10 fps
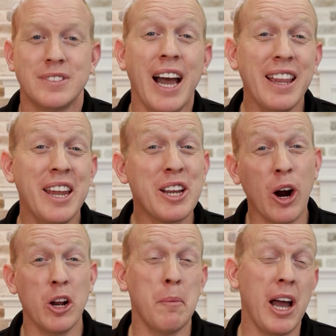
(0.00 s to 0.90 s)
Dilated
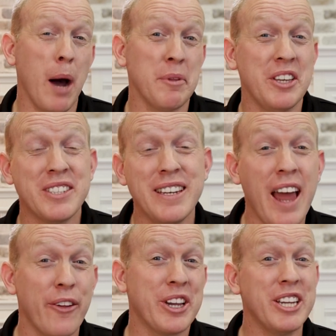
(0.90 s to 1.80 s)
cardiomyopathy is
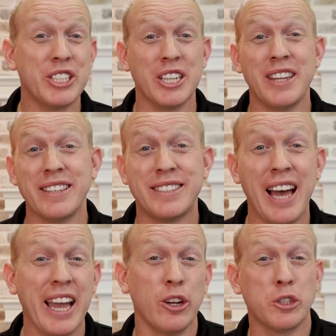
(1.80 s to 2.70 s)
another condition that's
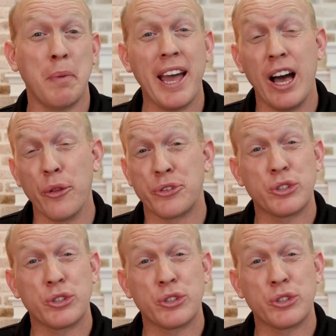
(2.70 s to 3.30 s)
diagnosed by health